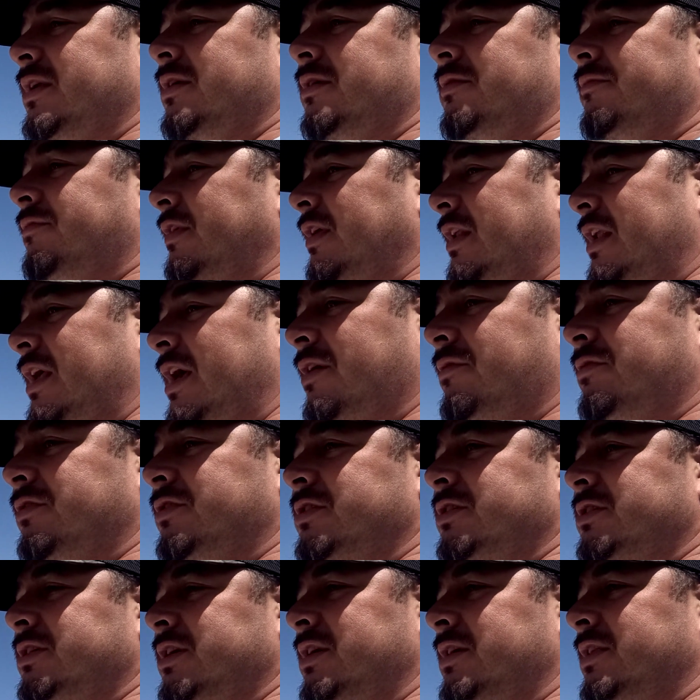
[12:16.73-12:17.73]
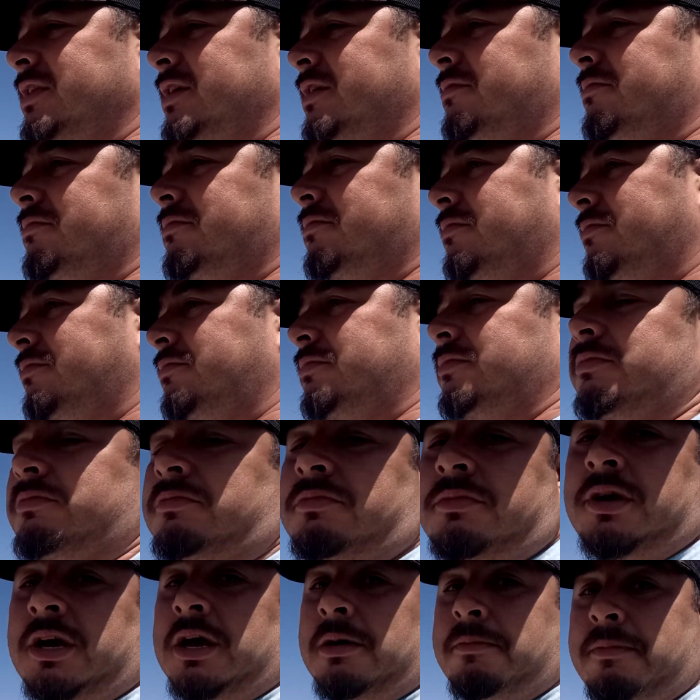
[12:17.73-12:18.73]
if you like what you see, then
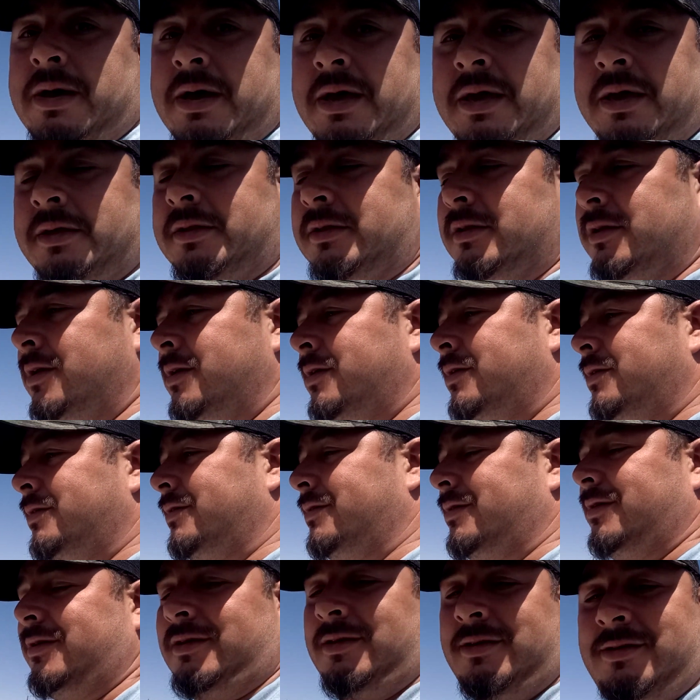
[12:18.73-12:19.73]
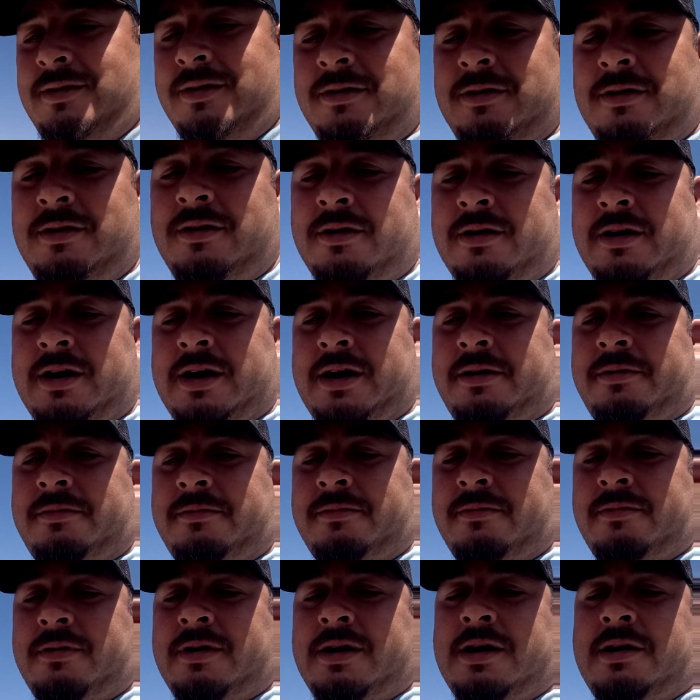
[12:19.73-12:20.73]
you can buy it. All right,
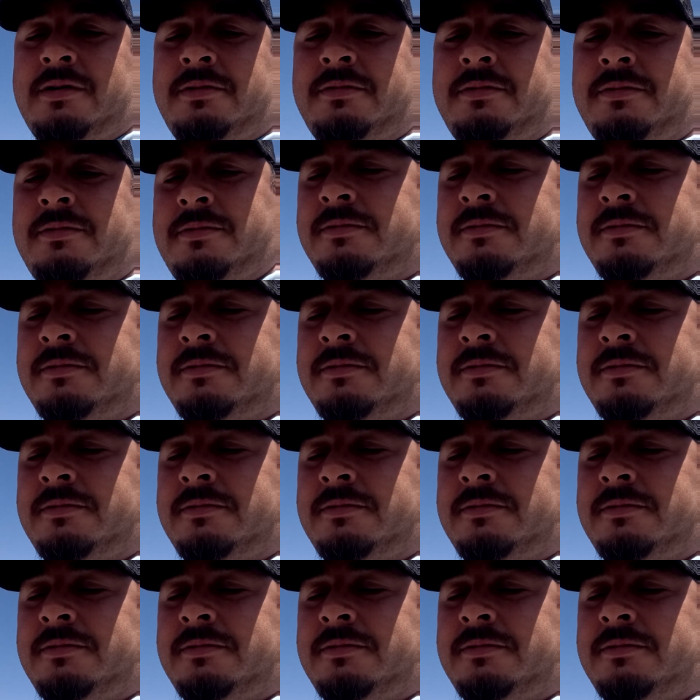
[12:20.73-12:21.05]
we're out.